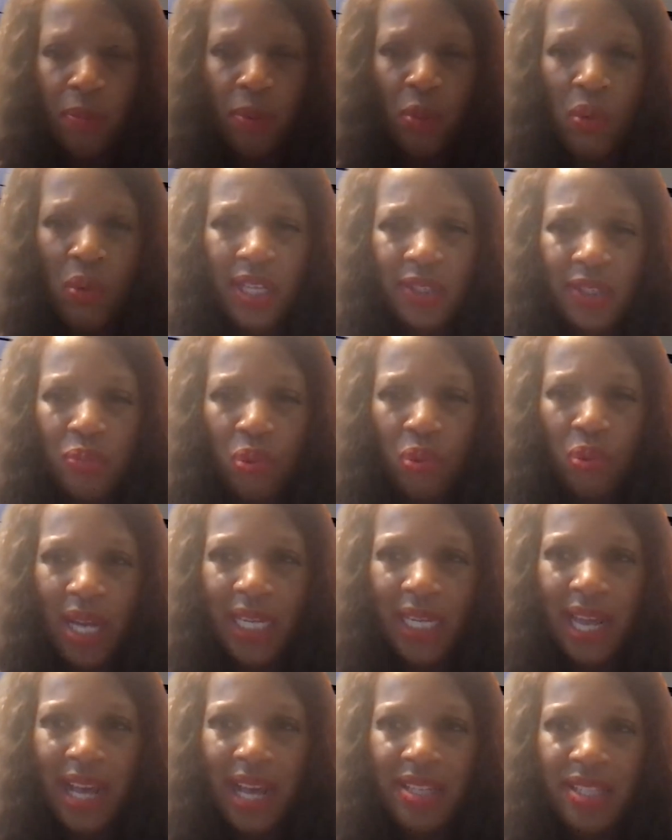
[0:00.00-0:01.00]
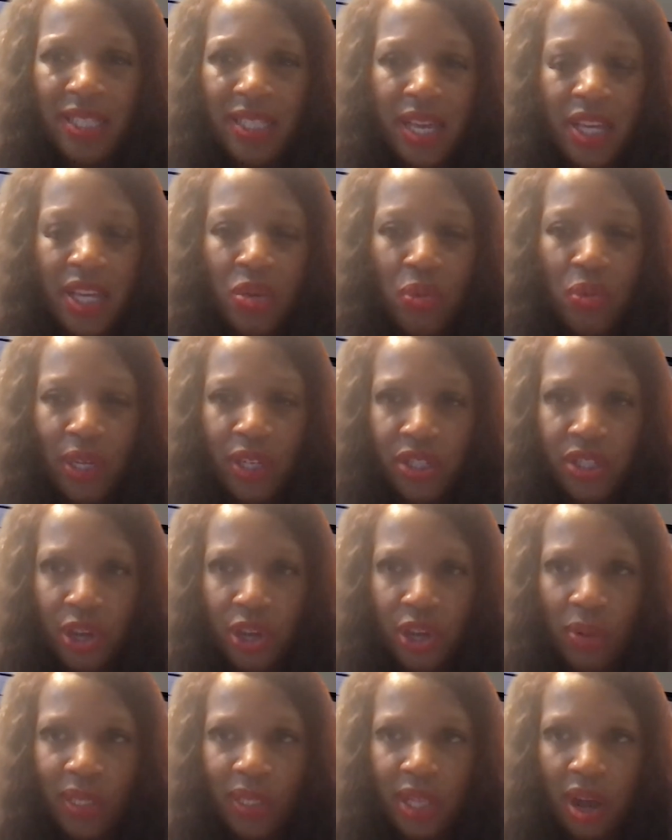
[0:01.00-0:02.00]
But what's one last thing you want to
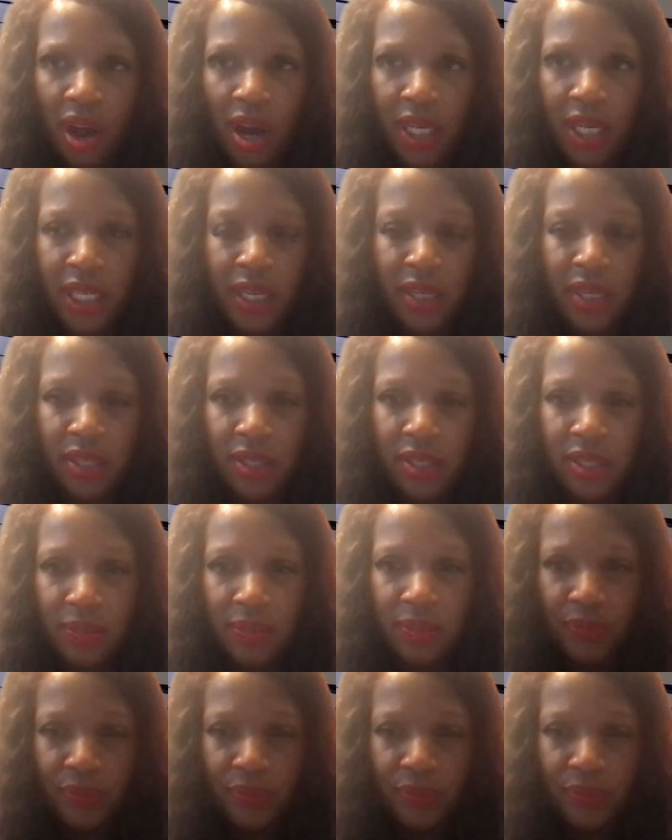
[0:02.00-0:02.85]
share with the audience?